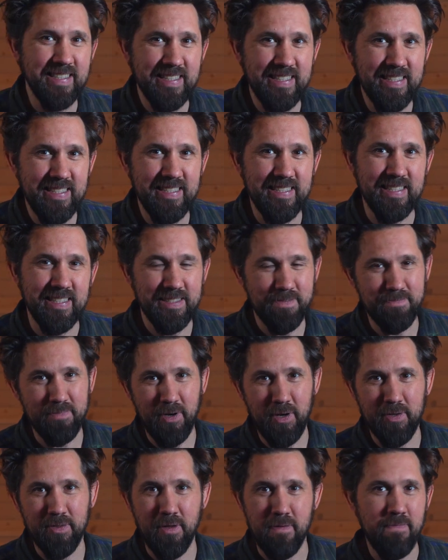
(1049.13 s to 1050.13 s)
easy
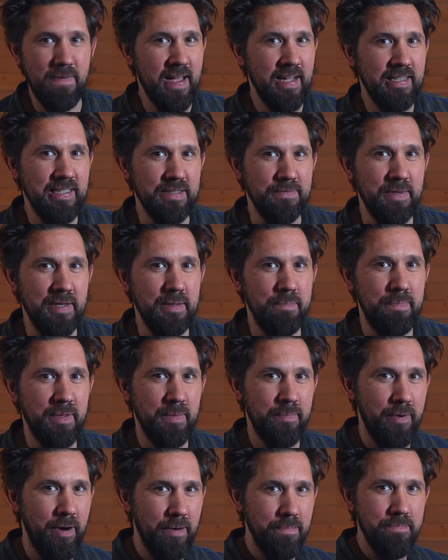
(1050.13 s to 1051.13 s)
on the face of it, but the
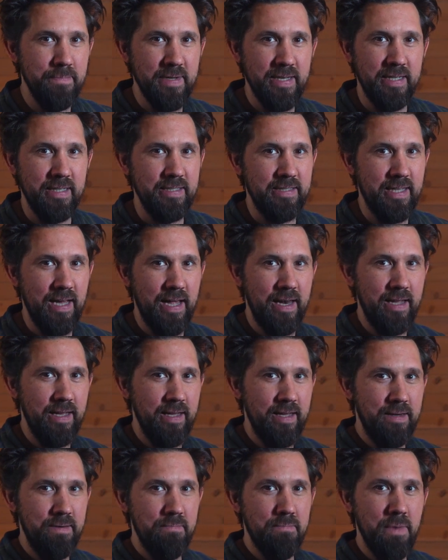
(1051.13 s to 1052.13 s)
problem is that in